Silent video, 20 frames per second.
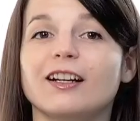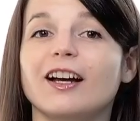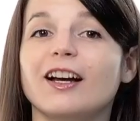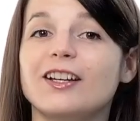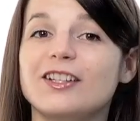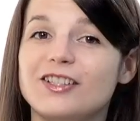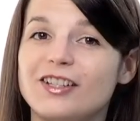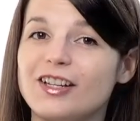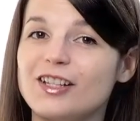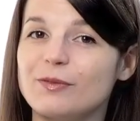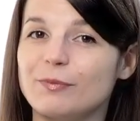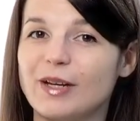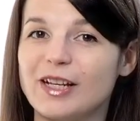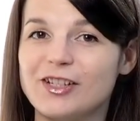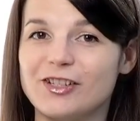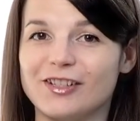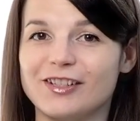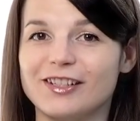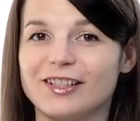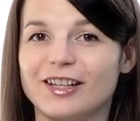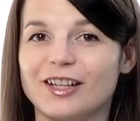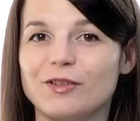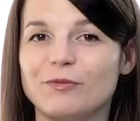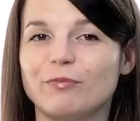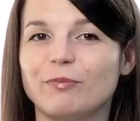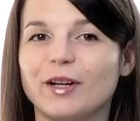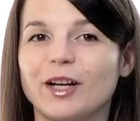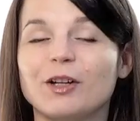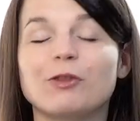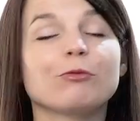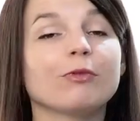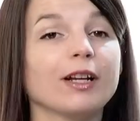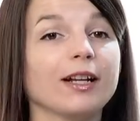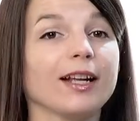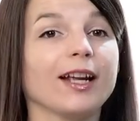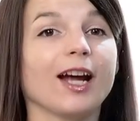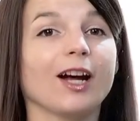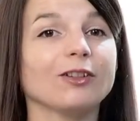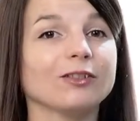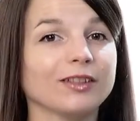I just mentioned it, but
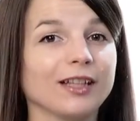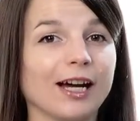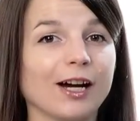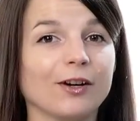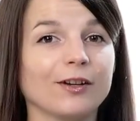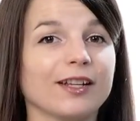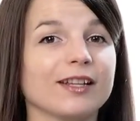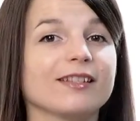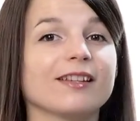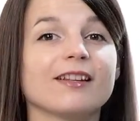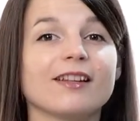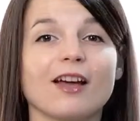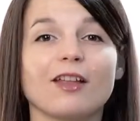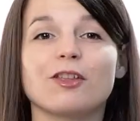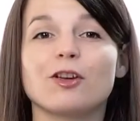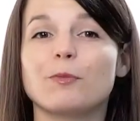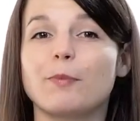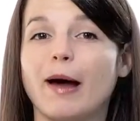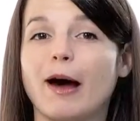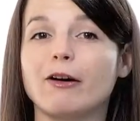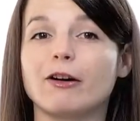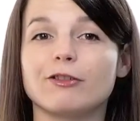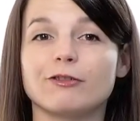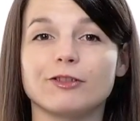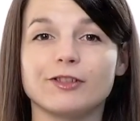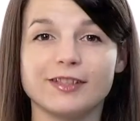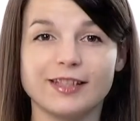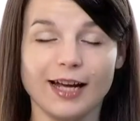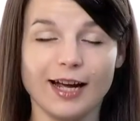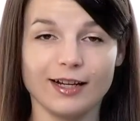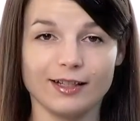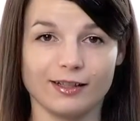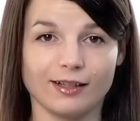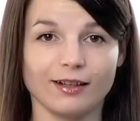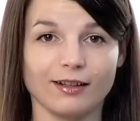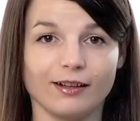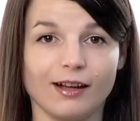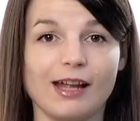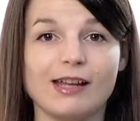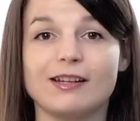reading out loud is another powerful
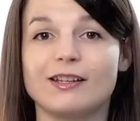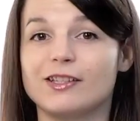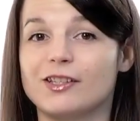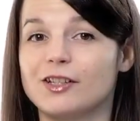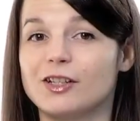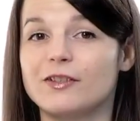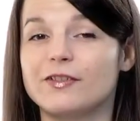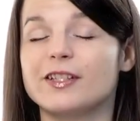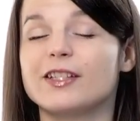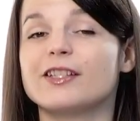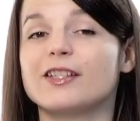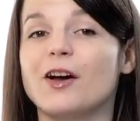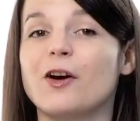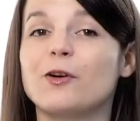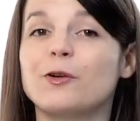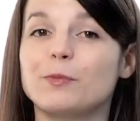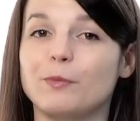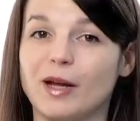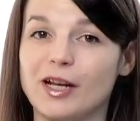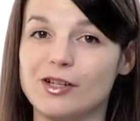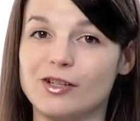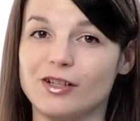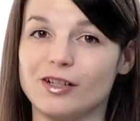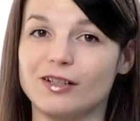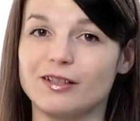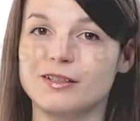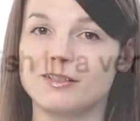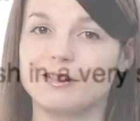tactic and deserves its own mention.